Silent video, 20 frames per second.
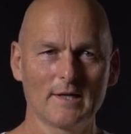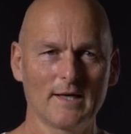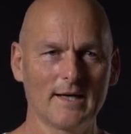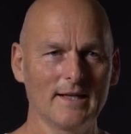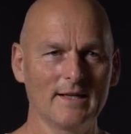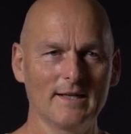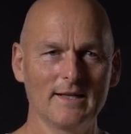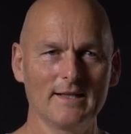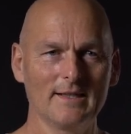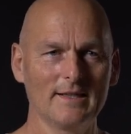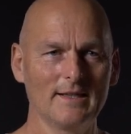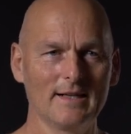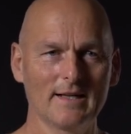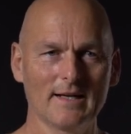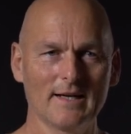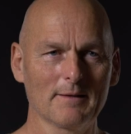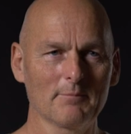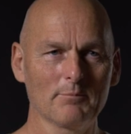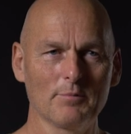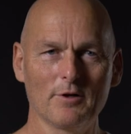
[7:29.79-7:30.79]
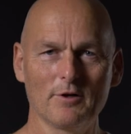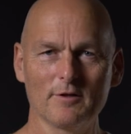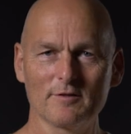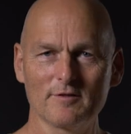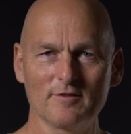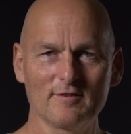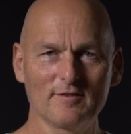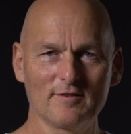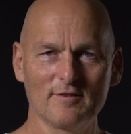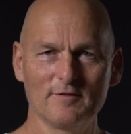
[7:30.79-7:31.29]
had any like
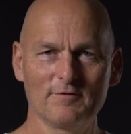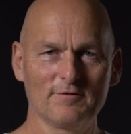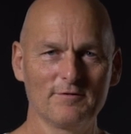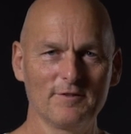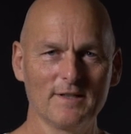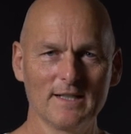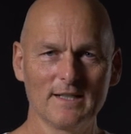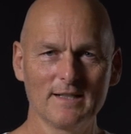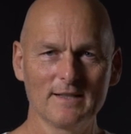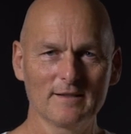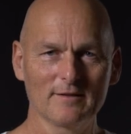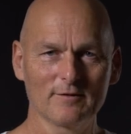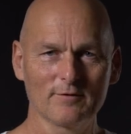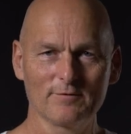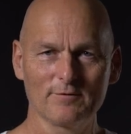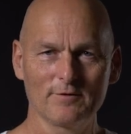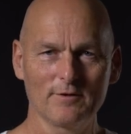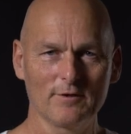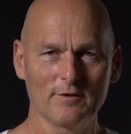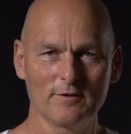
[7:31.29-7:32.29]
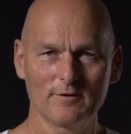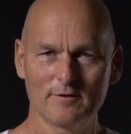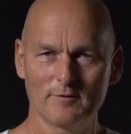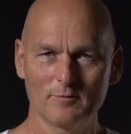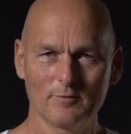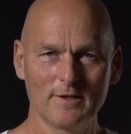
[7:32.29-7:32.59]
positive feelings for the